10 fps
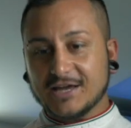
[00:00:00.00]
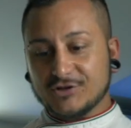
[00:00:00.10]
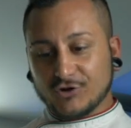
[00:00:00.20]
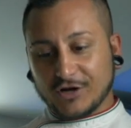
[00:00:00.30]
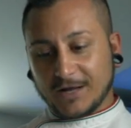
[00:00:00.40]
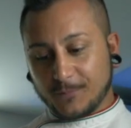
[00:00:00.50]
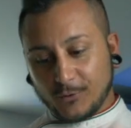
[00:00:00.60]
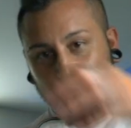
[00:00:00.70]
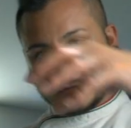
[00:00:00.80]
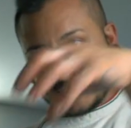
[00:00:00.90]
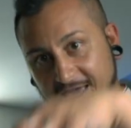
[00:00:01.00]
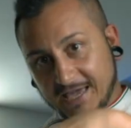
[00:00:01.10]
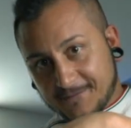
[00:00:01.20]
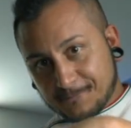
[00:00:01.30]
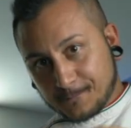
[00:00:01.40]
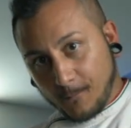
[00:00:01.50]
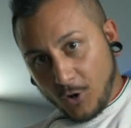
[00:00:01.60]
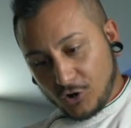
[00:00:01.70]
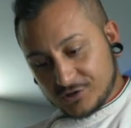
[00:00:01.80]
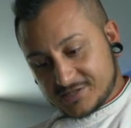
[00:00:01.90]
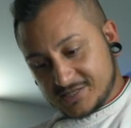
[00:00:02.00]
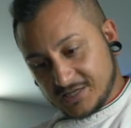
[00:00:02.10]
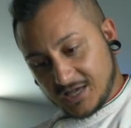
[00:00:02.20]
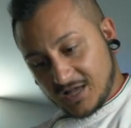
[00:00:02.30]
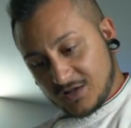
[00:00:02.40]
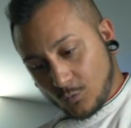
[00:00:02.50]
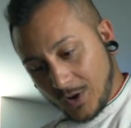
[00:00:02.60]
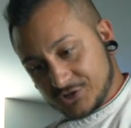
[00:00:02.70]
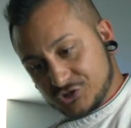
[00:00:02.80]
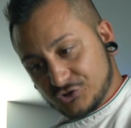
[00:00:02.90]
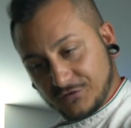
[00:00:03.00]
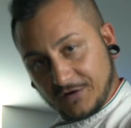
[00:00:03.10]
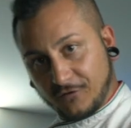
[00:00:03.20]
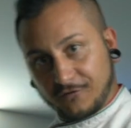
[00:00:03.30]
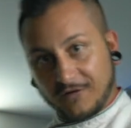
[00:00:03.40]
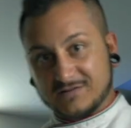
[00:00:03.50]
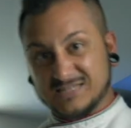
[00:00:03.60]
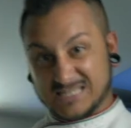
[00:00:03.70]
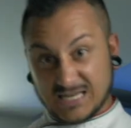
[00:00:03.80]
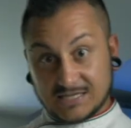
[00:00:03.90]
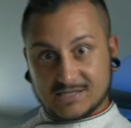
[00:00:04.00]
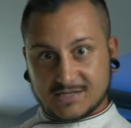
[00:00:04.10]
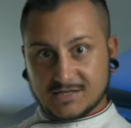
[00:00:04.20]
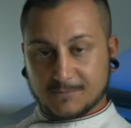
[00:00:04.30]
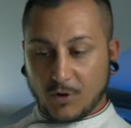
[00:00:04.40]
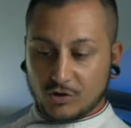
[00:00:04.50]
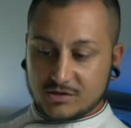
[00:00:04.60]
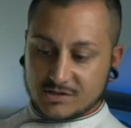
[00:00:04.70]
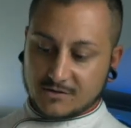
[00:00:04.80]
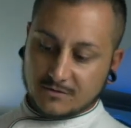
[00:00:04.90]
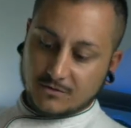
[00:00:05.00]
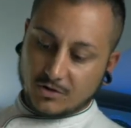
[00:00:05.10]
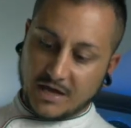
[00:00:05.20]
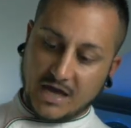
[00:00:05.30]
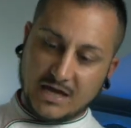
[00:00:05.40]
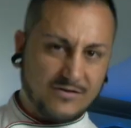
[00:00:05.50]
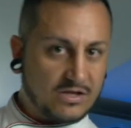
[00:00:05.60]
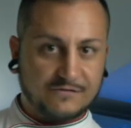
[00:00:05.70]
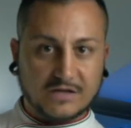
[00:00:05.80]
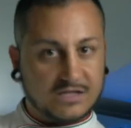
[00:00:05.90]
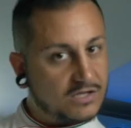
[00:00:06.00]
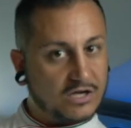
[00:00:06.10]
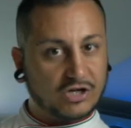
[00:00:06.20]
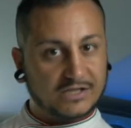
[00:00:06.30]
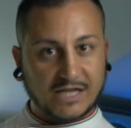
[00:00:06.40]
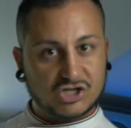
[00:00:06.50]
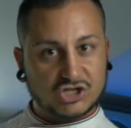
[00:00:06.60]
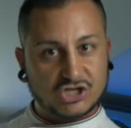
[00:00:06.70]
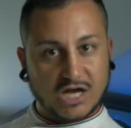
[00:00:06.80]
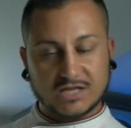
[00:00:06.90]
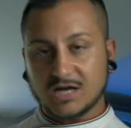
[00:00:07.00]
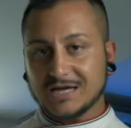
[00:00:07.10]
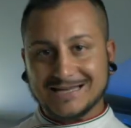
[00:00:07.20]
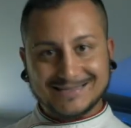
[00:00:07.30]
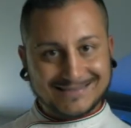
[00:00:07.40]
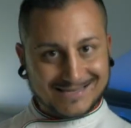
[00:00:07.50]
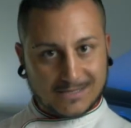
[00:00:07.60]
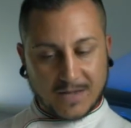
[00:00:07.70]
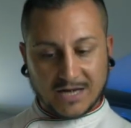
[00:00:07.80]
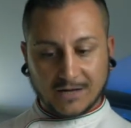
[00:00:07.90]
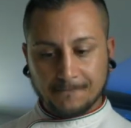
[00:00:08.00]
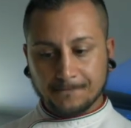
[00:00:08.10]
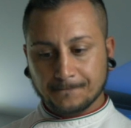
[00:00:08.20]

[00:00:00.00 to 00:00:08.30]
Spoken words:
you're gonna put the balls here, 1, 2, 3, 4, 5, 6 balls. Okay, even if they're gonna touch each other, doesn't matter.